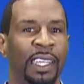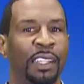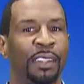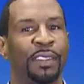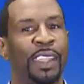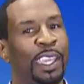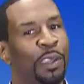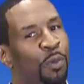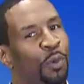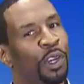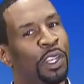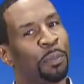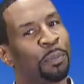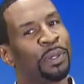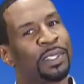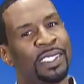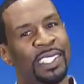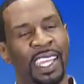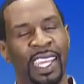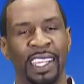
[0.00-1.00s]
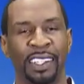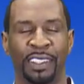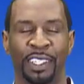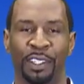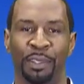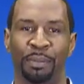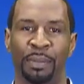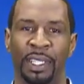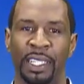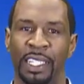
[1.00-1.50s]
They want to protect
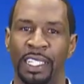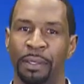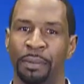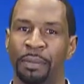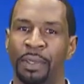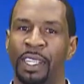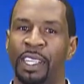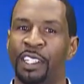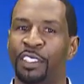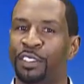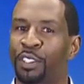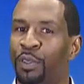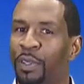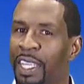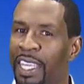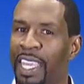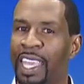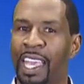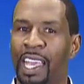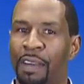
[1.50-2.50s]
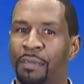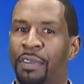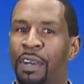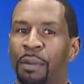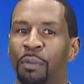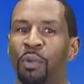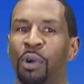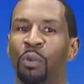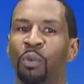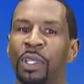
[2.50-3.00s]
their money, so they have
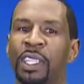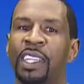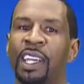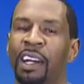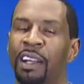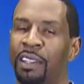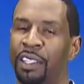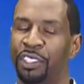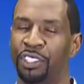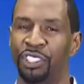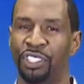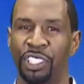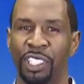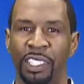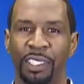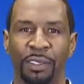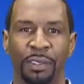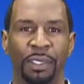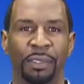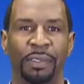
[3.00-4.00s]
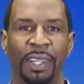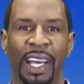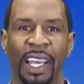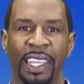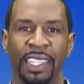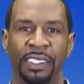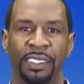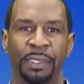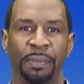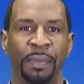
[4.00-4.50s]
up what we call a shield of
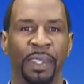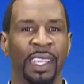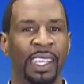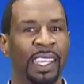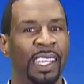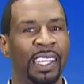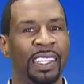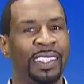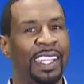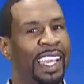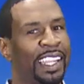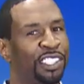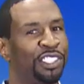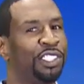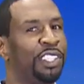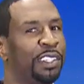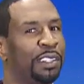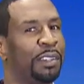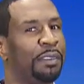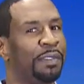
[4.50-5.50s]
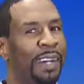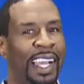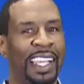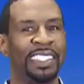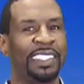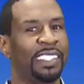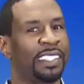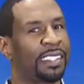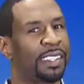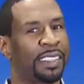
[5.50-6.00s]
ice. That shield of
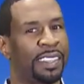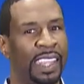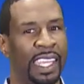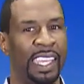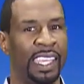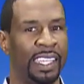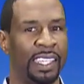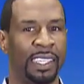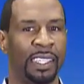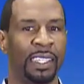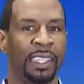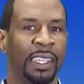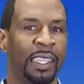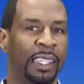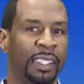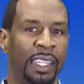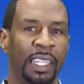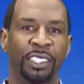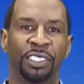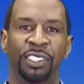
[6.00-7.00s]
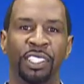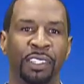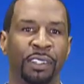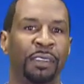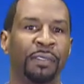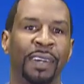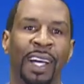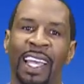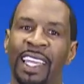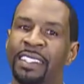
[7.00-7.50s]
ice is thick. That shield
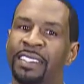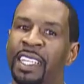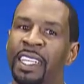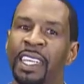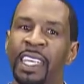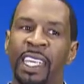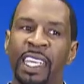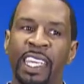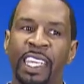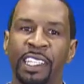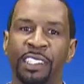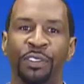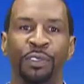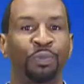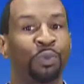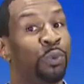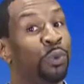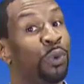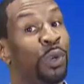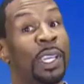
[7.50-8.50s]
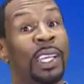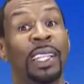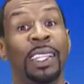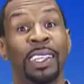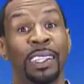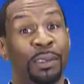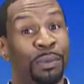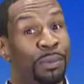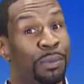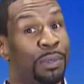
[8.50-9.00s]
of ice is
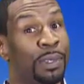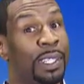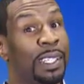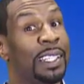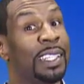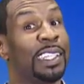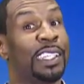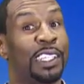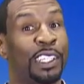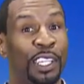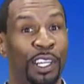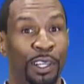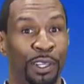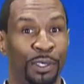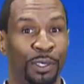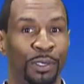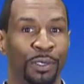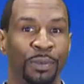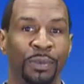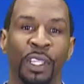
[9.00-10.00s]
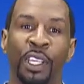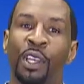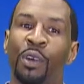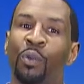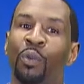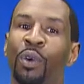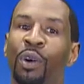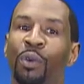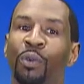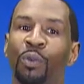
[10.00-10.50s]
really, really cold.
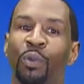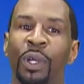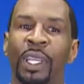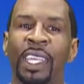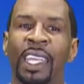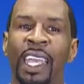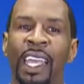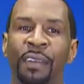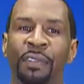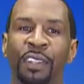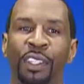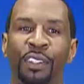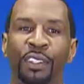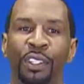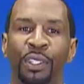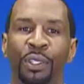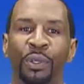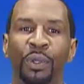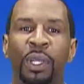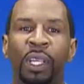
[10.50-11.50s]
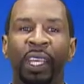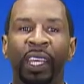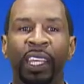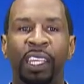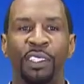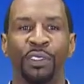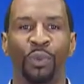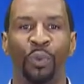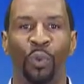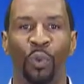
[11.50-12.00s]
What we have to do
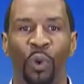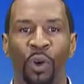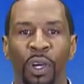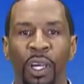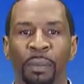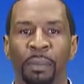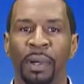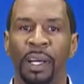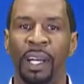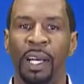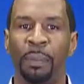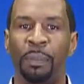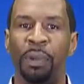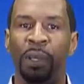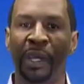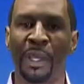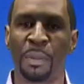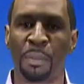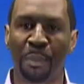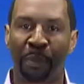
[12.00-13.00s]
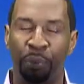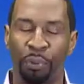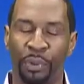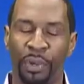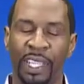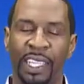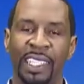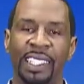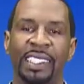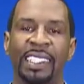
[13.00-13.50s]
is warm up,
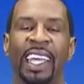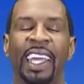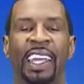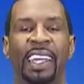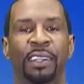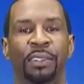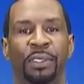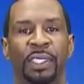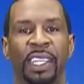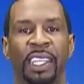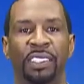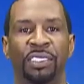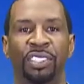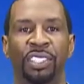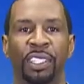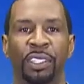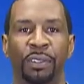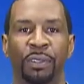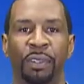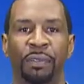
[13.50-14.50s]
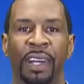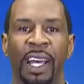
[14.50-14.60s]
bring down that shield of